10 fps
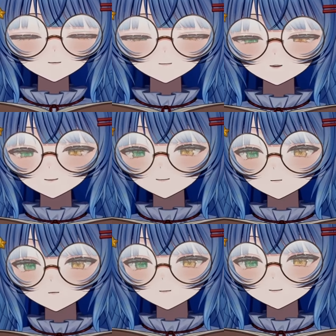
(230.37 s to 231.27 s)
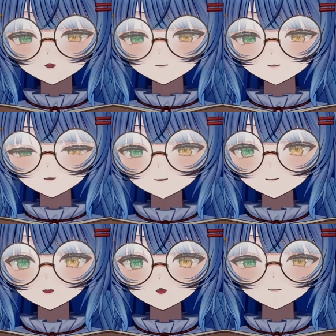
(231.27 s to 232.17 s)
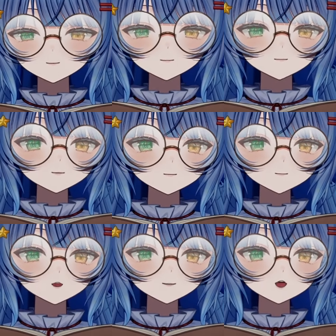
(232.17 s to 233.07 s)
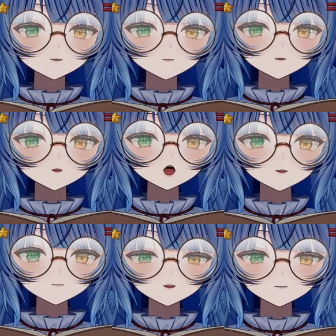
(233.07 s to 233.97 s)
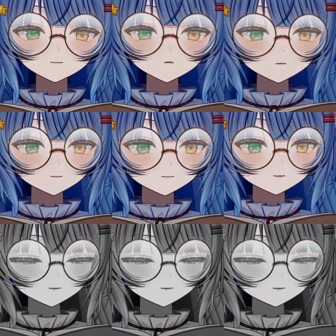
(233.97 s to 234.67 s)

playing solo TTRPGs. This is the breakdown that makes the most sense to me.